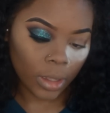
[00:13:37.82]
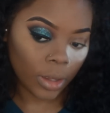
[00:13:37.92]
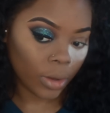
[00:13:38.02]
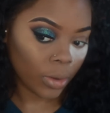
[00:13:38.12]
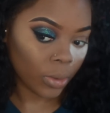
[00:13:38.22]

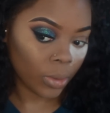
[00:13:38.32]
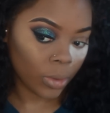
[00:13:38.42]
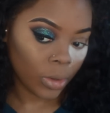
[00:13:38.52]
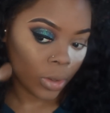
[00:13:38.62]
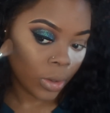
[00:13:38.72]
and go
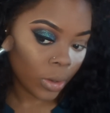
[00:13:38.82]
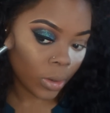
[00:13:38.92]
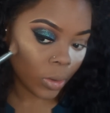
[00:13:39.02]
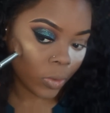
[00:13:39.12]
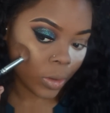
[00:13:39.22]

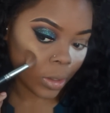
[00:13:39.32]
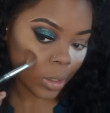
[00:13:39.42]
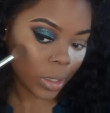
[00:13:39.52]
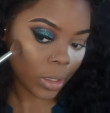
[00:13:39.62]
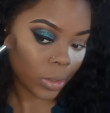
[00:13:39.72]
over the
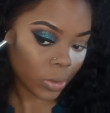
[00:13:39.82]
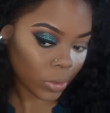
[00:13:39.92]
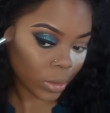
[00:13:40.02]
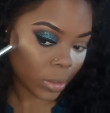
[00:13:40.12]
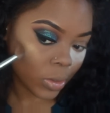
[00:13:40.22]

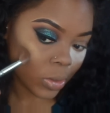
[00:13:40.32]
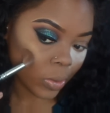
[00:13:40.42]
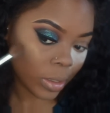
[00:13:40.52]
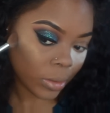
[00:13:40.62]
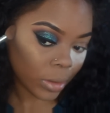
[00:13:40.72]
contour so
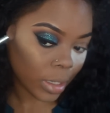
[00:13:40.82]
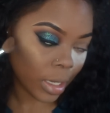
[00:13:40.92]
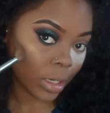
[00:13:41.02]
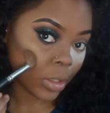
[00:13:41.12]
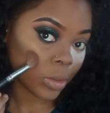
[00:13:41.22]
it'll
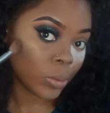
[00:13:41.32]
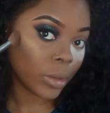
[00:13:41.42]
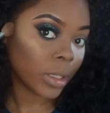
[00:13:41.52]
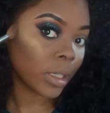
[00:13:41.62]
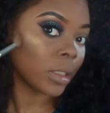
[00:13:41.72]
kind of just
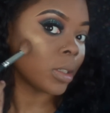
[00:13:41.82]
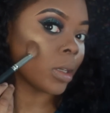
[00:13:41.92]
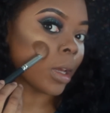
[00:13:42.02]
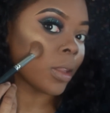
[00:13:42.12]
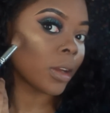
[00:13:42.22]
blend
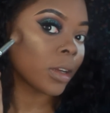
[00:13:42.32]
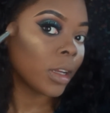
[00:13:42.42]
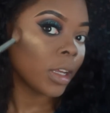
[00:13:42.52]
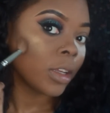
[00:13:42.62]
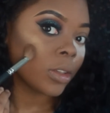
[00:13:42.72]
together. You
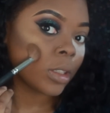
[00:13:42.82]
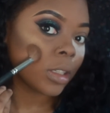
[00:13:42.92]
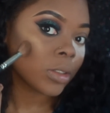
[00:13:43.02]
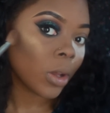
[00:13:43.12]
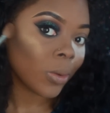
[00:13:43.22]
see,
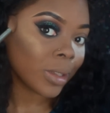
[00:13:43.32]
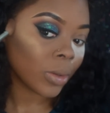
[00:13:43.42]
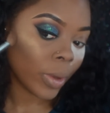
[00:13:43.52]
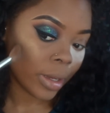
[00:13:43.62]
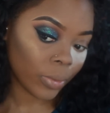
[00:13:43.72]
there's always
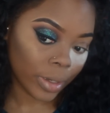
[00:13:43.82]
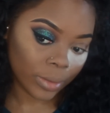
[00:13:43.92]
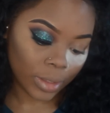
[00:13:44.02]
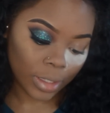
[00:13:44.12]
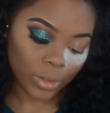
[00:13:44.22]
a way
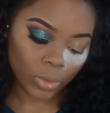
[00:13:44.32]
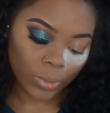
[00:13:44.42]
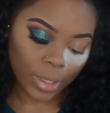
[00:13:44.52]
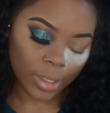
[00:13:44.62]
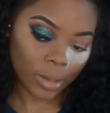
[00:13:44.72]
around things with
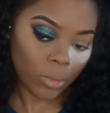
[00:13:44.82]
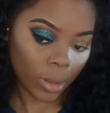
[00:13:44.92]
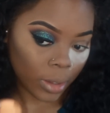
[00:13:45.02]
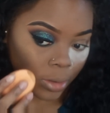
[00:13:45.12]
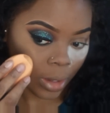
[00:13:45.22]
makeup.
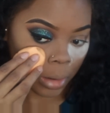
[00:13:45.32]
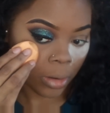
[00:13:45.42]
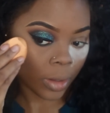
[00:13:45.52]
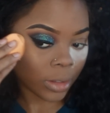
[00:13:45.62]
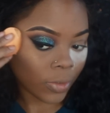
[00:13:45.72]
Like, you can
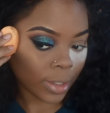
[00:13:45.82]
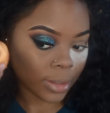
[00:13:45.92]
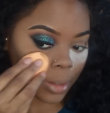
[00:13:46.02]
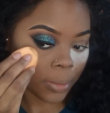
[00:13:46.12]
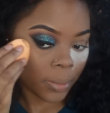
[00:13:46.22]
always
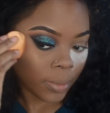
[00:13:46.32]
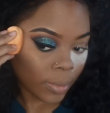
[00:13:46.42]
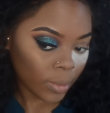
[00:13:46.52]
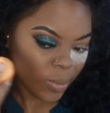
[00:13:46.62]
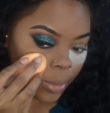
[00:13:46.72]
fix it.
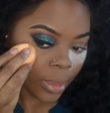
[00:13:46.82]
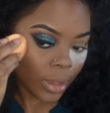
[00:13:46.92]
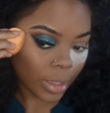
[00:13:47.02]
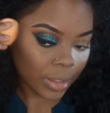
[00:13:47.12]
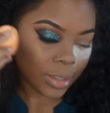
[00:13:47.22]

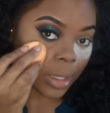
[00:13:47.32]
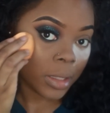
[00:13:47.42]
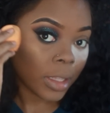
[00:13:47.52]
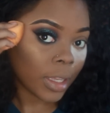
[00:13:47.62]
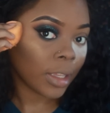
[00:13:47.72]
It's
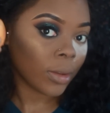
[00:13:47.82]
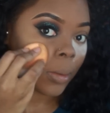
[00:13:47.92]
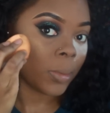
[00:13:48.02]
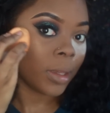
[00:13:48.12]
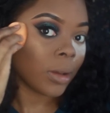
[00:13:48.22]
not the end
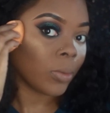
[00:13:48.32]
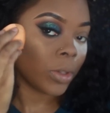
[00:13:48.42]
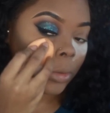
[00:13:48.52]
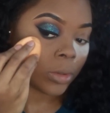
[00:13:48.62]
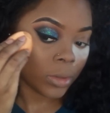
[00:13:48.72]
all be all
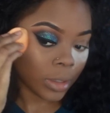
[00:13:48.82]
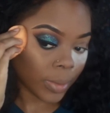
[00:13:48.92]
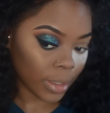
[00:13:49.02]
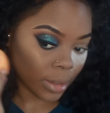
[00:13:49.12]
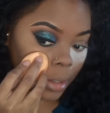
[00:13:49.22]
when you do
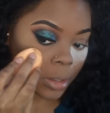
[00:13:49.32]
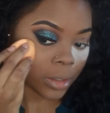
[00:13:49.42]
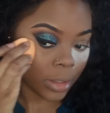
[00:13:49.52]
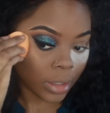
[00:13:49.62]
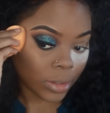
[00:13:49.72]
something. Like,
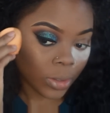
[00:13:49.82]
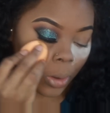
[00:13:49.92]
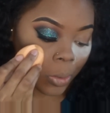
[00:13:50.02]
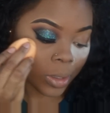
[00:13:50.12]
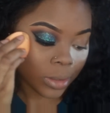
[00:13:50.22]
there's
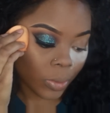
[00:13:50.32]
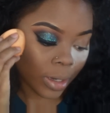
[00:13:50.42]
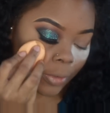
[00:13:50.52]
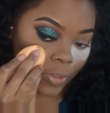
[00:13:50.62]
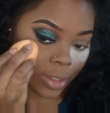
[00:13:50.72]
always a way
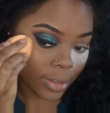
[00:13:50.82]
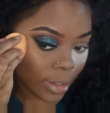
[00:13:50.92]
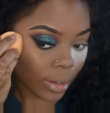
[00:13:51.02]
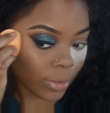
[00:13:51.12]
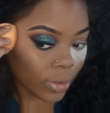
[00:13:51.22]
to fix
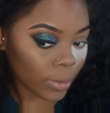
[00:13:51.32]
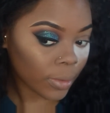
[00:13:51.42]
stuff.